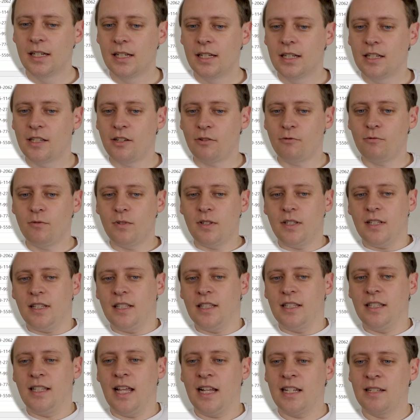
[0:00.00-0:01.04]
So
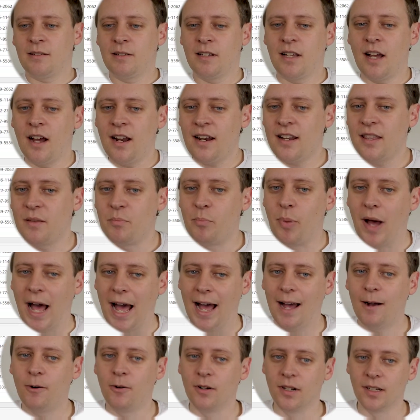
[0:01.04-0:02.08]
that's kind of the
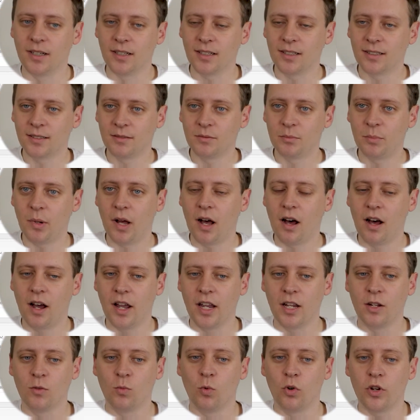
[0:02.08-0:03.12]
power
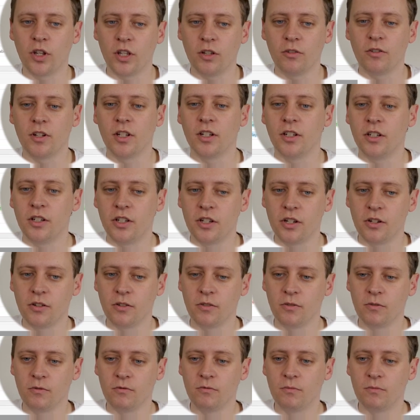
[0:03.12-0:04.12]
behind what you can do